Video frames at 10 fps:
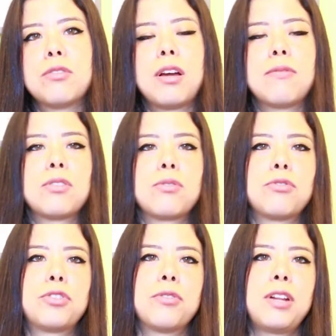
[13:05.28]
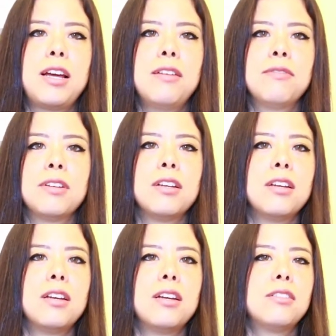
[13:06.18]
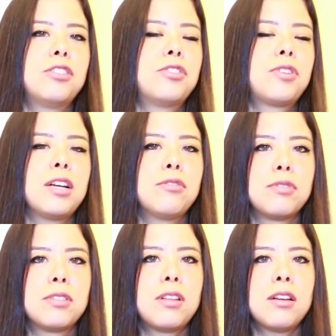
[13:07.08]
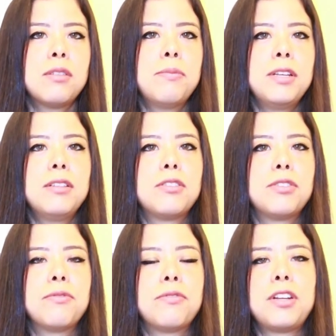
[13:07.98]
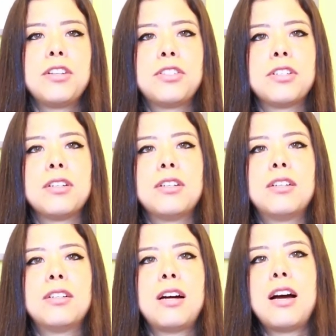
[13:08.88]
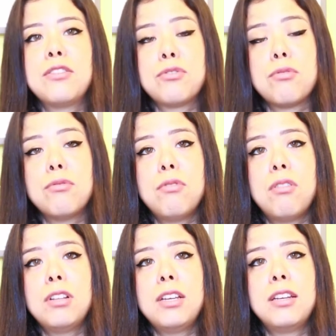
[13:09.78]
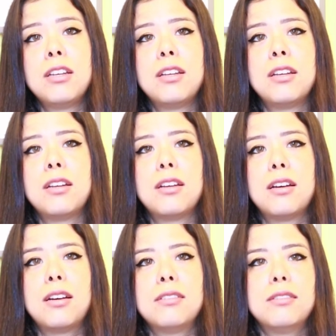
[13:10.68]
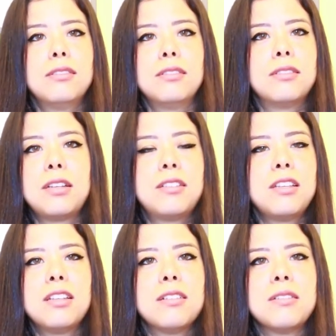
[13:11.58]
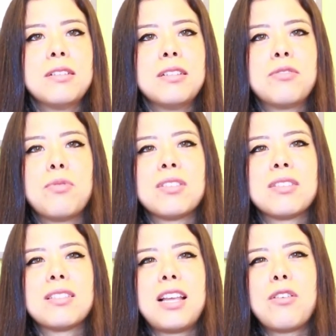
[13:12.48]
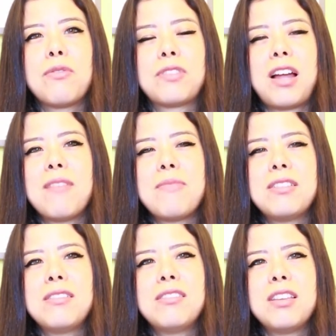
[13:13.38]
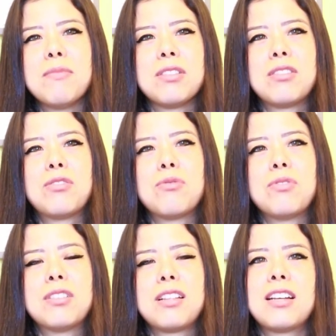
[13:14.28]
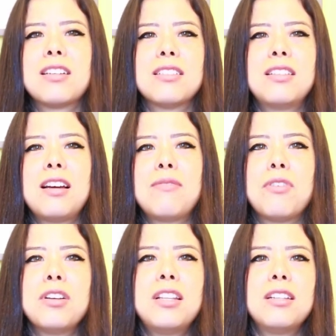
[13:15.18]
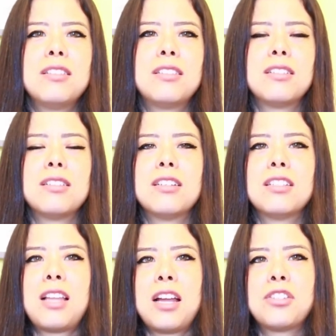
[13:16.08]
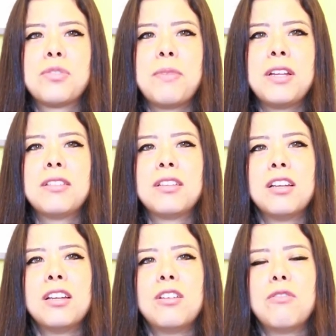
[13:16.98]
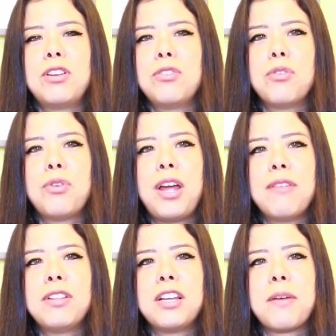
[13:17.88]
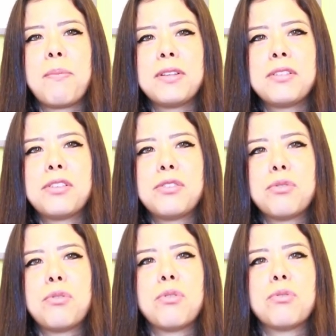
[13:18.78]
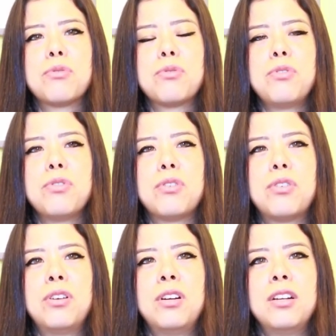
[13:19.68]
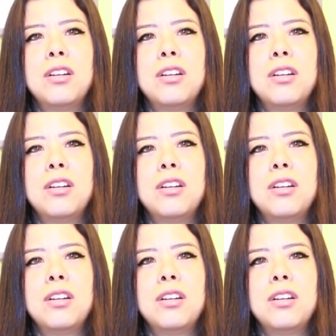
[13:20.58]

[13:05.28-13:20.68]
to have a social life, she tried to study a bit. She finished her high school only, and I think uh, it was lack of time and intimacy too. It's like uh, the avoidant uh, attachment when you don't have the capacity to go to your